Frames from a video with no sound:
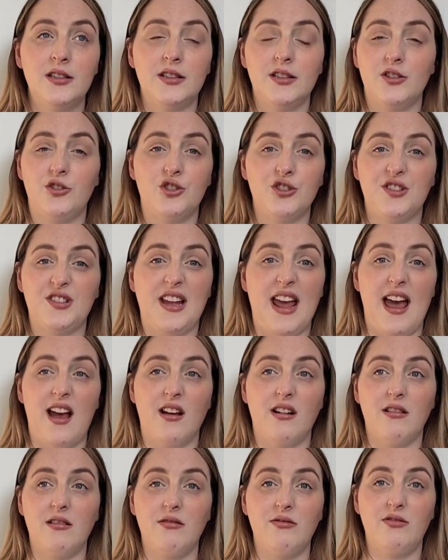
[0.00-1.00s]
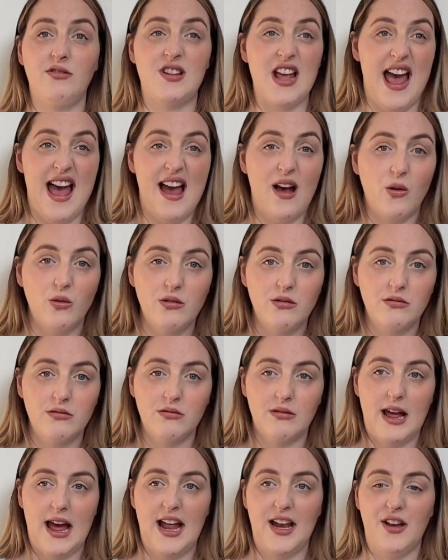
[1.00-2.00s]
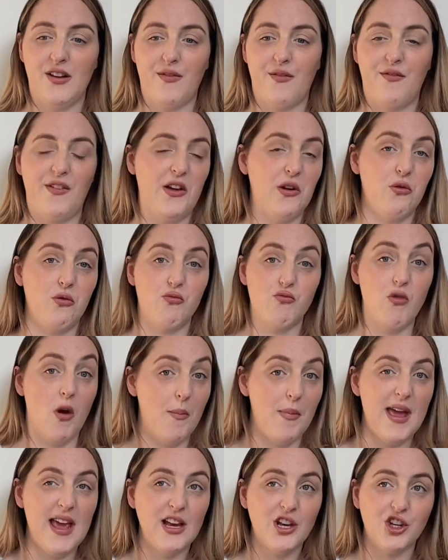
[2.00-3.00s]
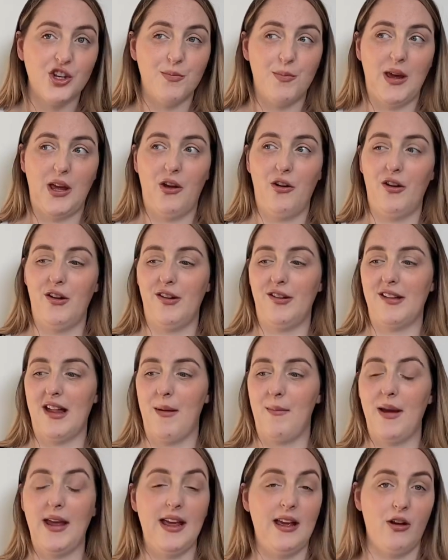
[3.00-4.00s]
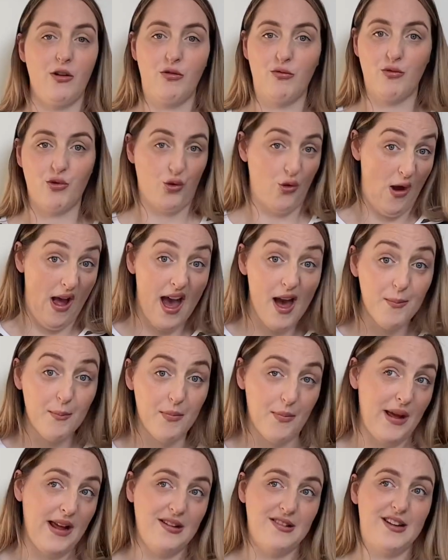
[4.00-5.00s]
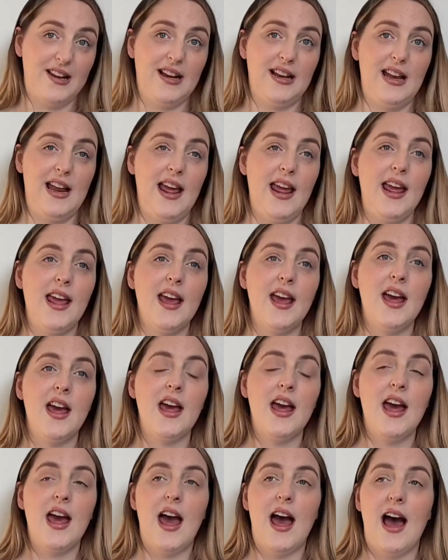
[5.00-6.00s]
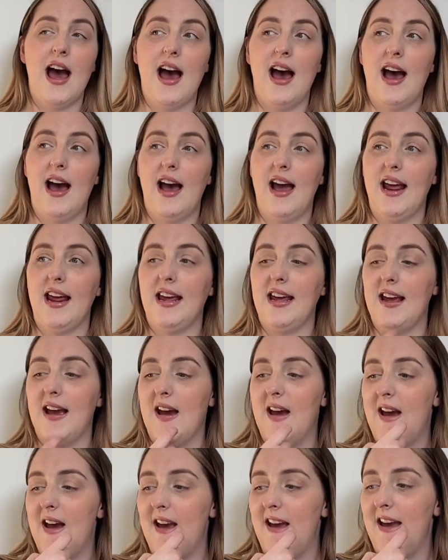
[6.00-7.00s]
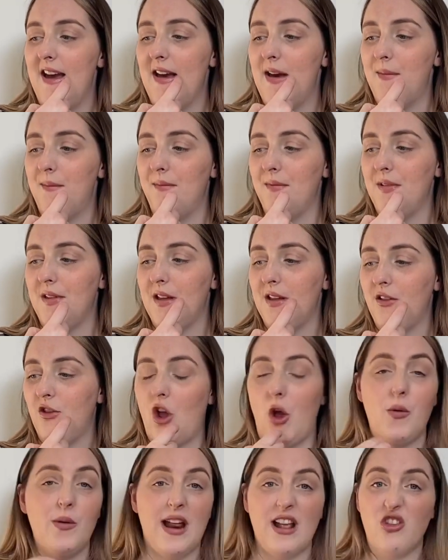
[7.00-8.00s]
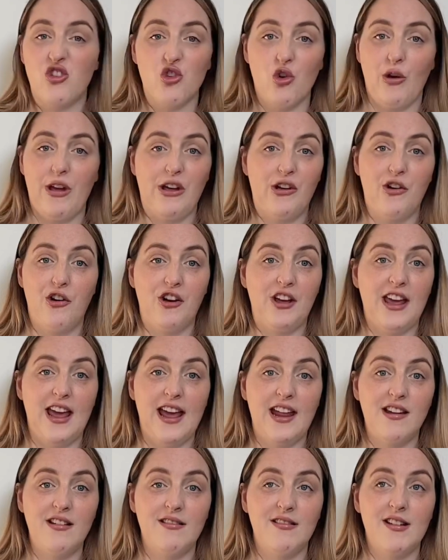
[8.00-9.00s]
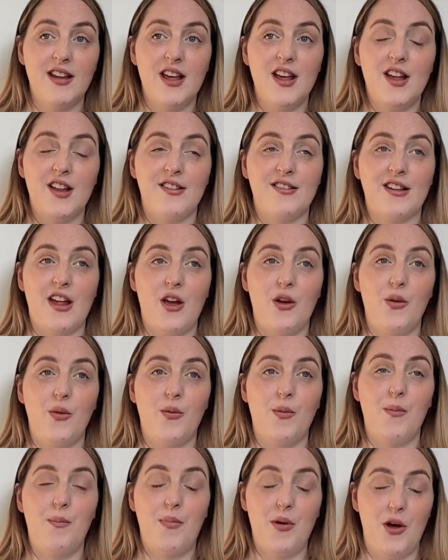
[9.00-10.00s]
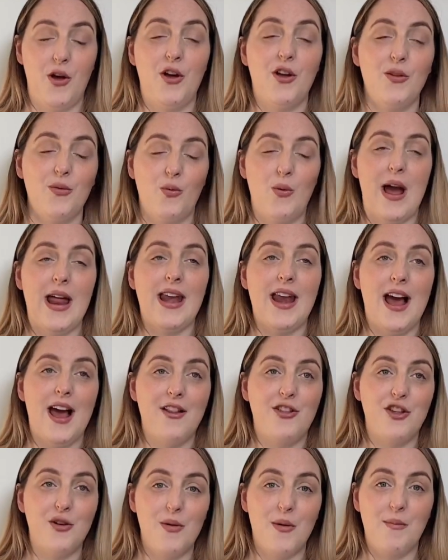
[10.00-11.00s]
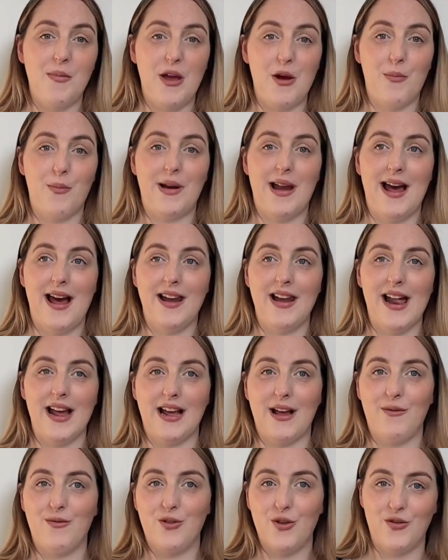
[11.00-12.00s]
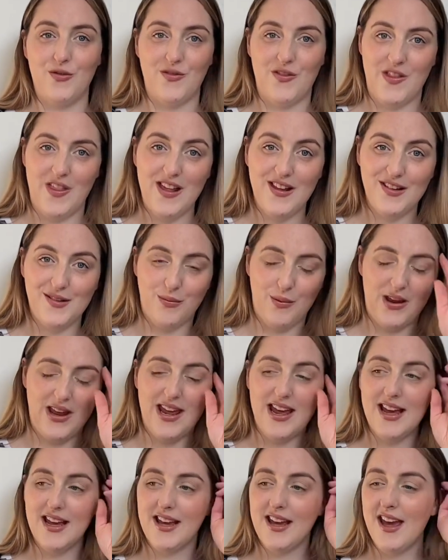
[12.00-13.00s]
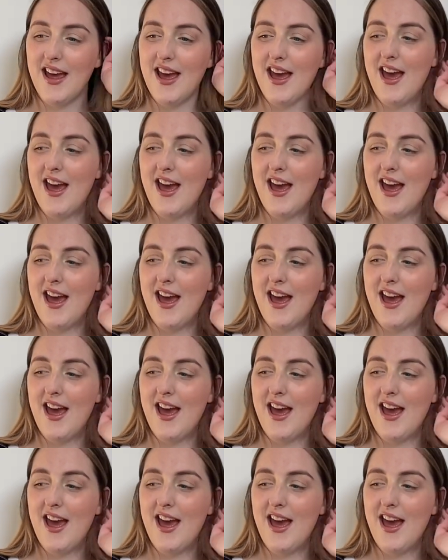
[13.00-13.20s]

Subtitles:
just get down and feel rubbish because I'm eating crap, basically. I don't enjoy cooking. So, but when I do a meal plan, like I've done for this week,